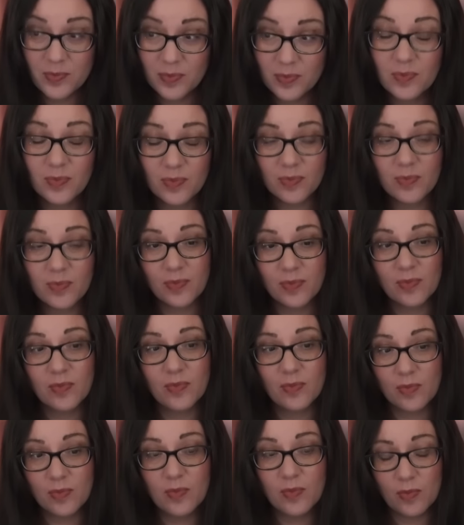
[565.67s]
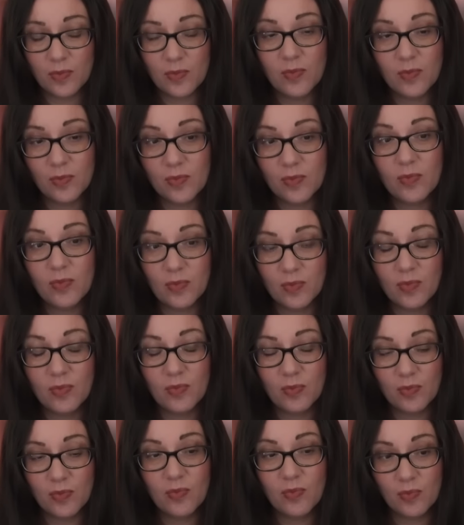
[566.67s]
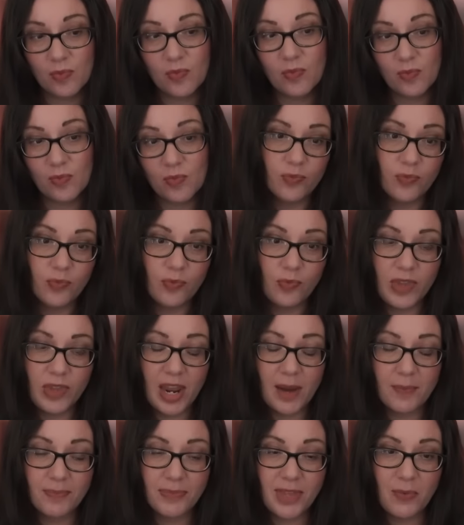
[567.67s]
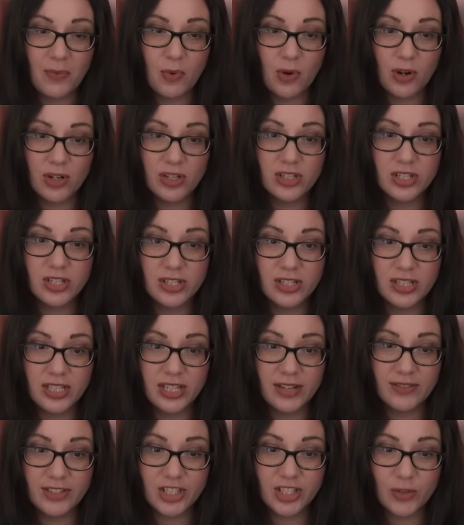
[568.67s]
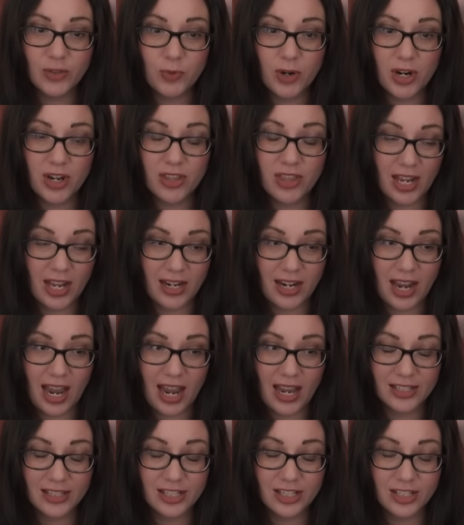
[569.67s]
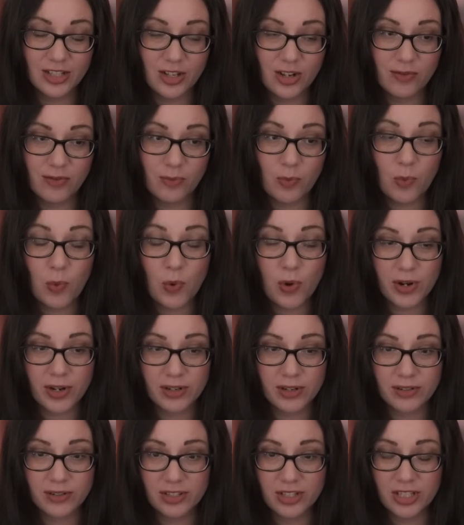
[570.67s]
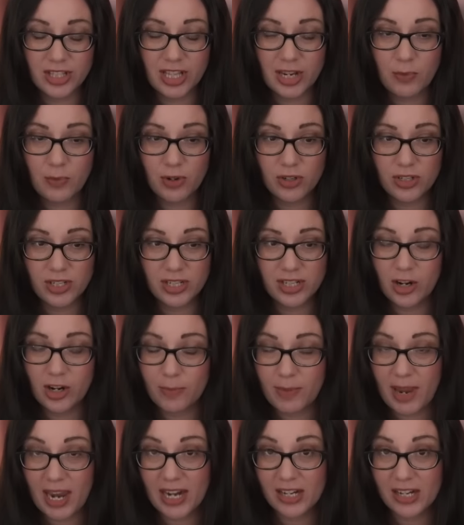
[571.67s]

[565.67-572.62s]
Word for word: a world full of water. Yep, they want to live somewhere that has a lot of water, so they want to go back to